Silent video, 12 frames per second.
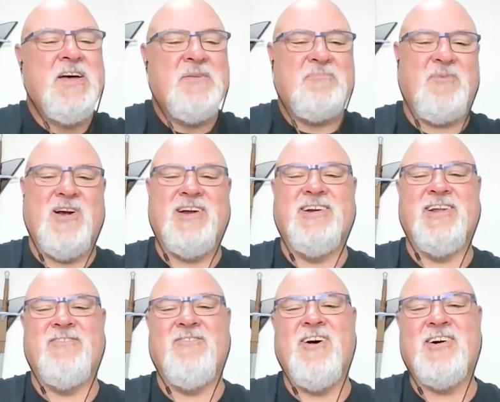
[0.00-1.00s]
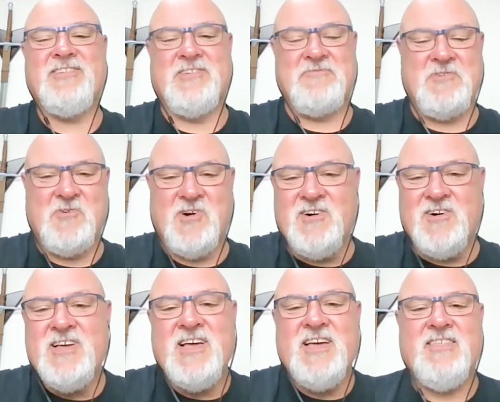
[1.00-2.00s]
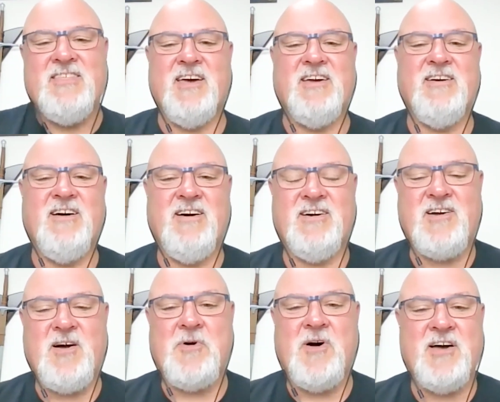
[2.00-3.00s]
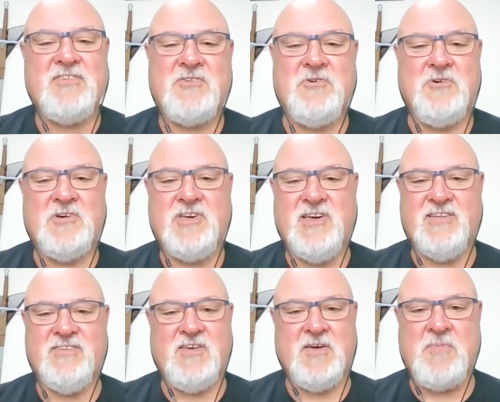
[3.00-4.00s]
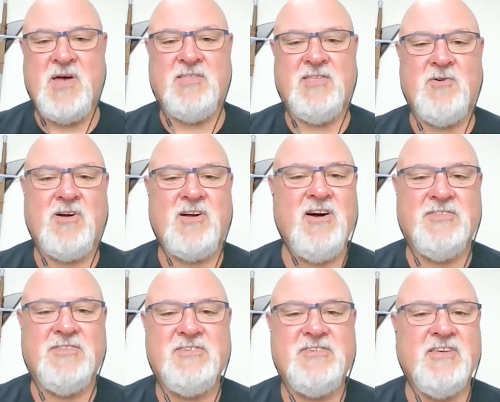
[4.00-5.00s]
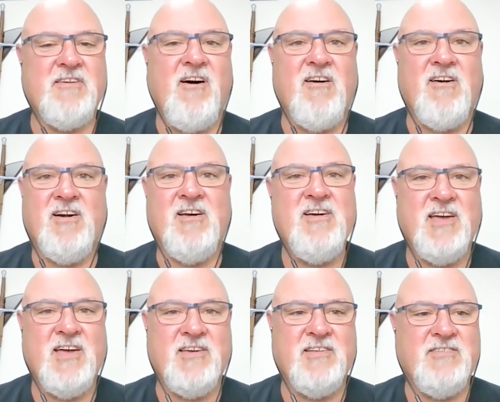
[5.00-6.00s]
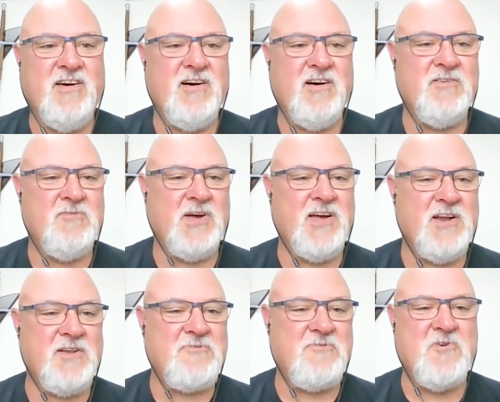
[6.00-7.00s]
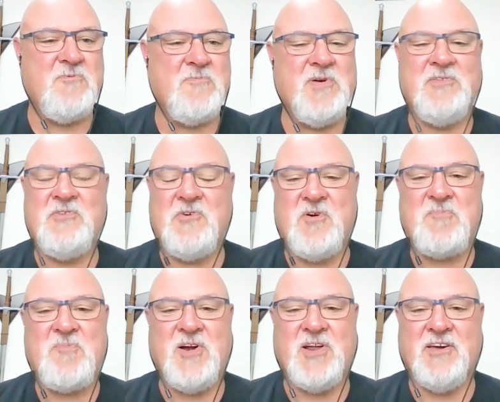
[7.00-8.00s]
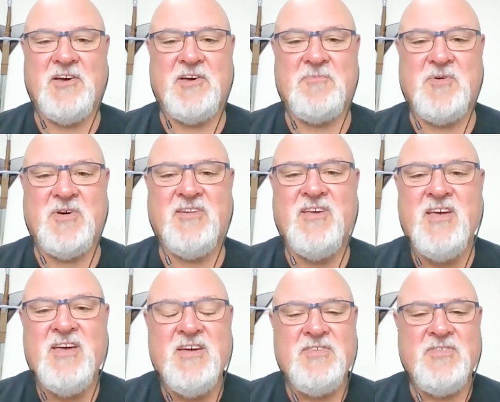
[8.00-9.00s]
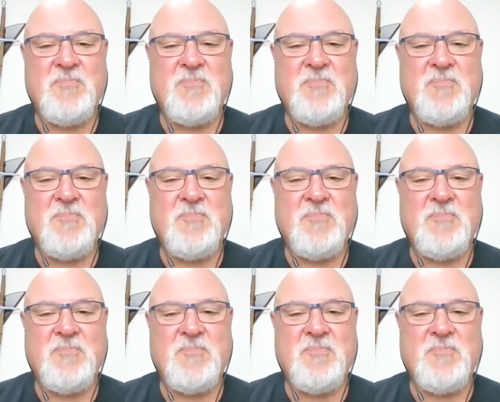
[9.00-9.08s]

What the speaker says: Braden and Russ, if you will. They, a couple high school kids that, man, they were cutting their teeth hard, and we kind of threw them into it pretty good. But the